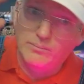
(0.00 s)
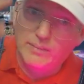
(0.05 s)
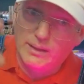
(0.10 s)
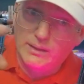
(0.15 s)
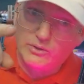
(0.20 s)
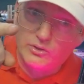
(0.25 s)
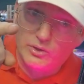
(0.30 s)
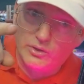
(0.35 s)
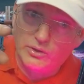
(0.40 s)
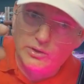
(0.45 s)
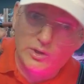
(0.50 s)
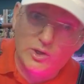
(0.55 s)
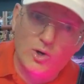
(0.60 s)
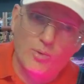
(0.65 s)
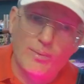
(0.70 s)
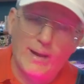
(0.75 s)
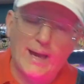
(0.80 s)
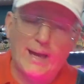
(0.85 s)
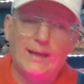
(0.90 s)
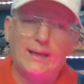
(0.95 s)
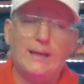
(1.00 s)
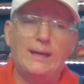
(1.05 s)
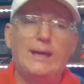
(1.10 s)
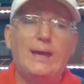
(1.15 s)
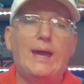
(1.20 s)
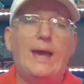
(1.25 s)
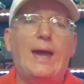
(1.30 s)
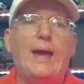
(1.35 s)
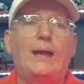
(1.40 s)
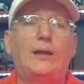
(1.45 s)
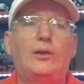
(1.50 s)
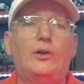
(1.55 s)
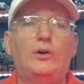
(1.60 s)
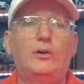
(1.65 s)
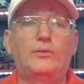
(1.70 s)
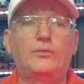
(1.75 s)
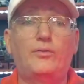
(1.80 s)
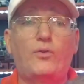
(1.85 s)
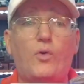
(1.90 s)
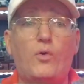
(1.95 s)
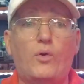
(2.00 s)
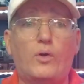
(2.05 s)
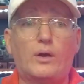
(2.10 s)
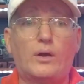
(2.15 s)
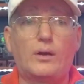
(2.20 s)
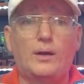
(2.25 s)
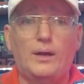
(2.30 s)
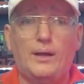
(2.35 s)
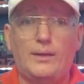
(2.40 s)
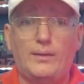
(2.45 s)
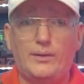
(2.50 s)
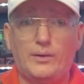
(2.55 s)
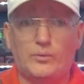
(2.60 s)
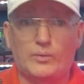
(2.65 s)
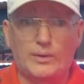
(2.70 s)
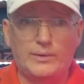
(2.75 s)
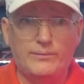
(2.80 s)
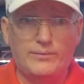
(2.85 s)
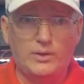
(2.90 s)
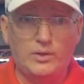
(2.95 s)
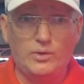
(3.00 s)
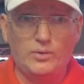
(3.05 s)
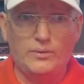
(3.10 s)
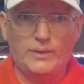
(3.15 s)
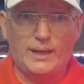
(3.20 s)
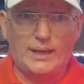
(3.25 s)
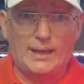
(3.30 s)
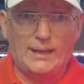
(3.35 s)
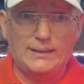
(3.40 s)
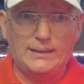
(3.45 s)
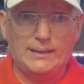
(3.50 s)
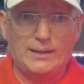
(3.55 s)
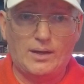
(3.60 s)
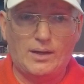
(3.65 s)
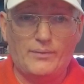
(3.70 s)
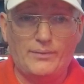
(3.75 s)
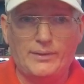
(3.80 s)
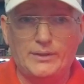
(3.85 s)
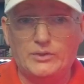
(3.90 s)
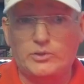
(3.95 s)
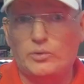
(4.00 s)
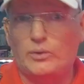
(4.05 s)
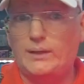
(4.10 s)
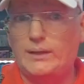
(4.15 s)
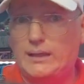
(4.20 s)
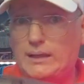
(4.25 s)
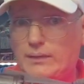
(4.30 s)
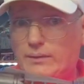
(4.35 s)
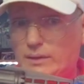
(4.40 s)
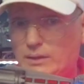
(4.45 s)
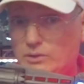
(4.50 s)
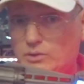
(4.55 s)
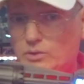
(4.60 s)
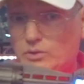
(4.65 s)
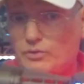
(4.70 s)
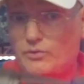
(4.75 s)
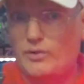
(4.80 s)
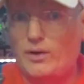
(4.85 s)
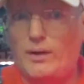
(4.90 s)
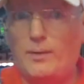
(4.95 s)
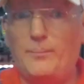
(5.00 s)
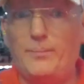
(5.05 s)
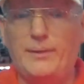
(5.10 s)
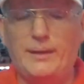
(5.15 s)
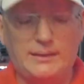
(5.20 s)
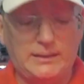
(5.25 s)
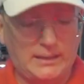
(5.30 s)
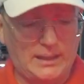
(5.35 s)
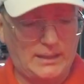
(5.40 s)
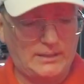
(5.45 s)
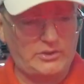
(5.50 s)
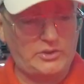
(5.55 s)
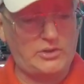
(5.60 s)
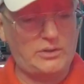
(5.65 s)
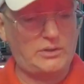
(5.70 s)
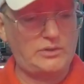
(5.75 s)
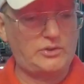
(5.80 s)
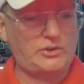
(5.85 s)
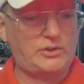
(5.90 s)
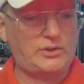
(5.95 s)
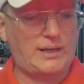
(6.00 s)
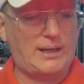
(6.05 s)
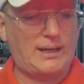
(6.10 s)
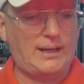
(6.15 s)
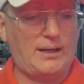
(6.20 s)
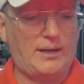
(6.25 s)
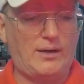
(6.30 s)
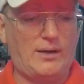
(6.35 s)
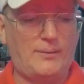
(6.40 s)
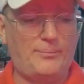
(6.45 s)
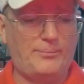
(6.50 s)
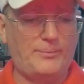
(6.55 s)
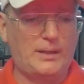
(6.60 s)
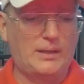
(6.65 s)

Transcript: Make sure you go back and look for the review that I did on this one. Again, this was from the Dutch Cylon.